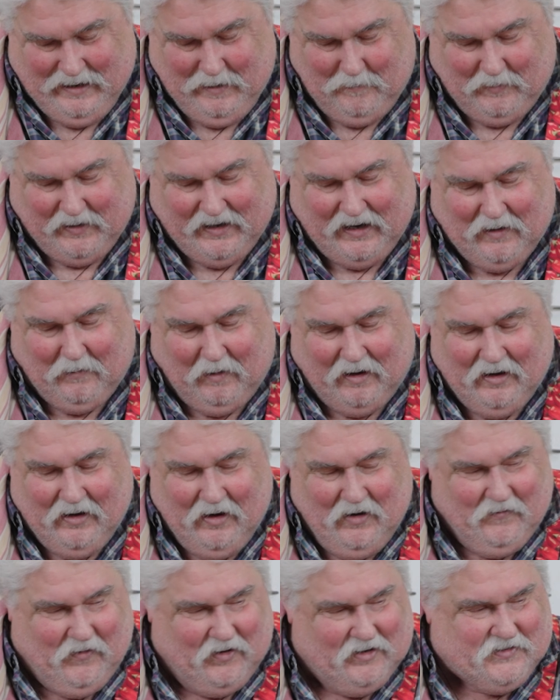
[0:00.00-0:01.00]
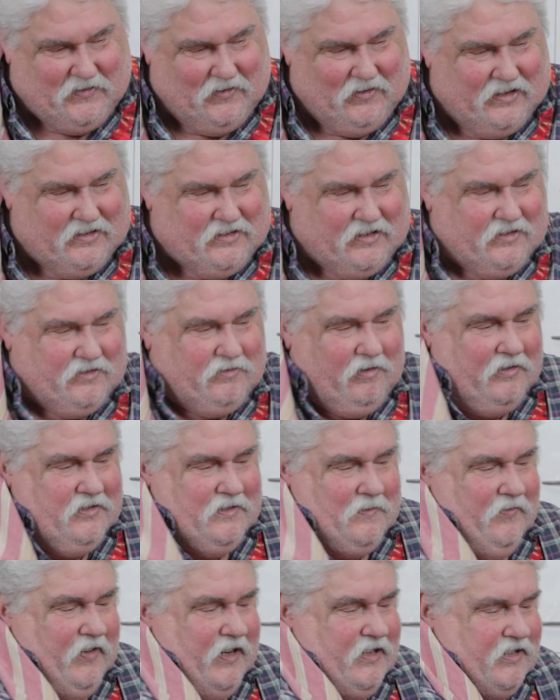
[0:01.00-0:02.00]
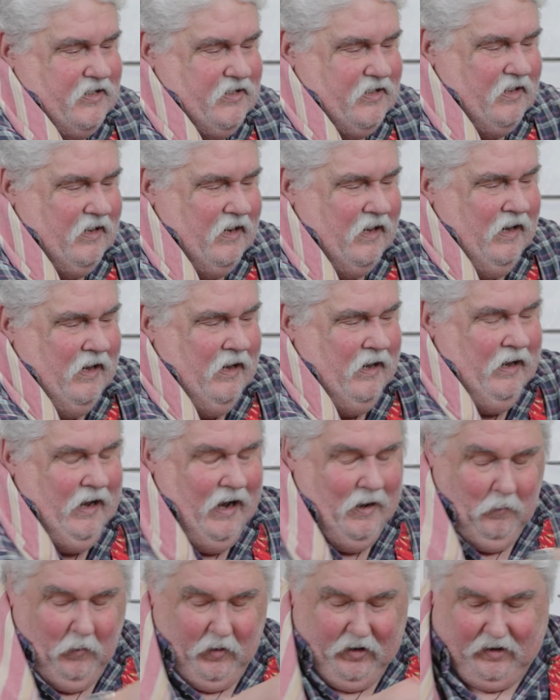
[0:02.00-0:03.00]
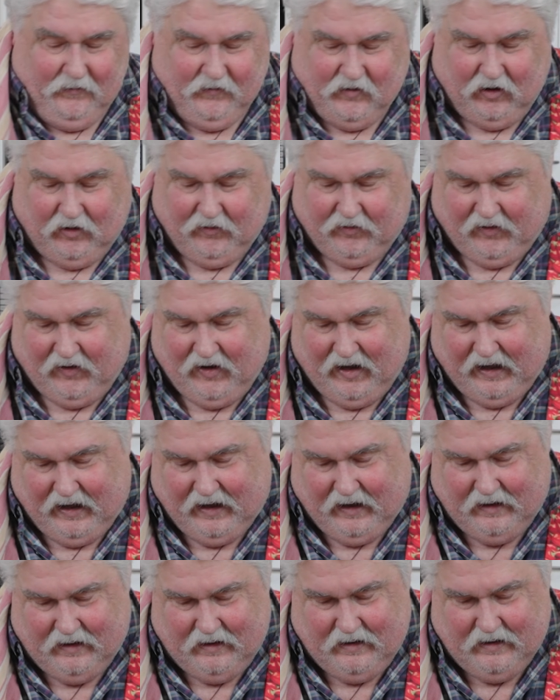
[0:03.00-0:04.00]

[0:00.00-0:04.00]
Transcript: But anyway, first of all, let's just throw some veggies in. And what I've got there